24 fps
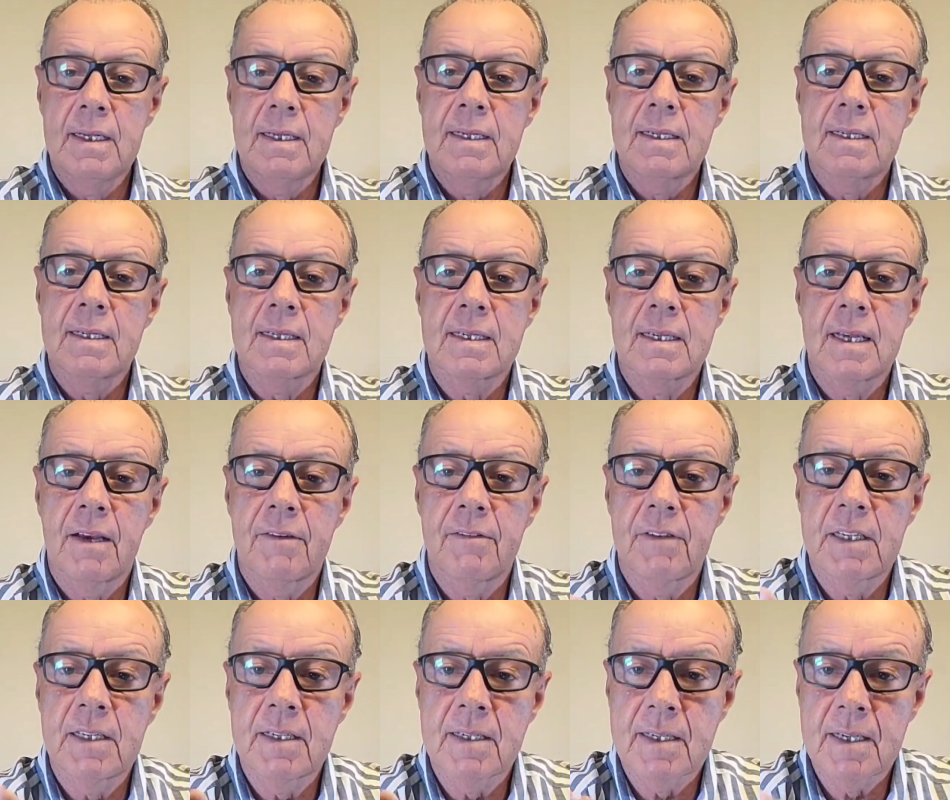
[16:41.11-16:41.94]

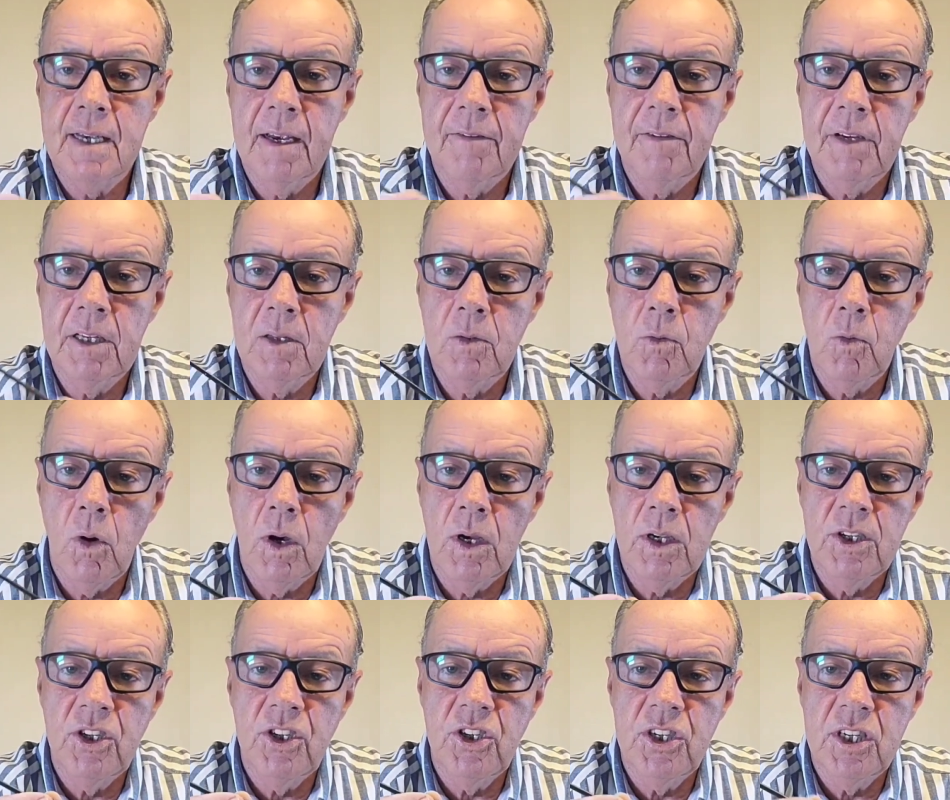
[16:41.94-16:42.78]

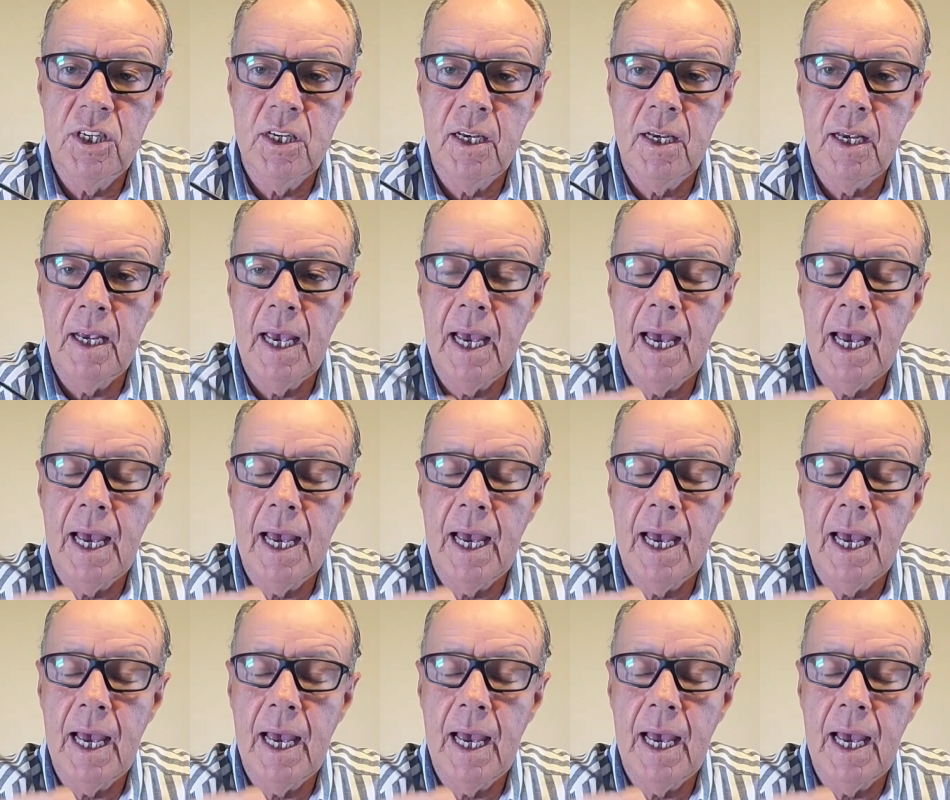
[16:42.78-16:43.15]
771G,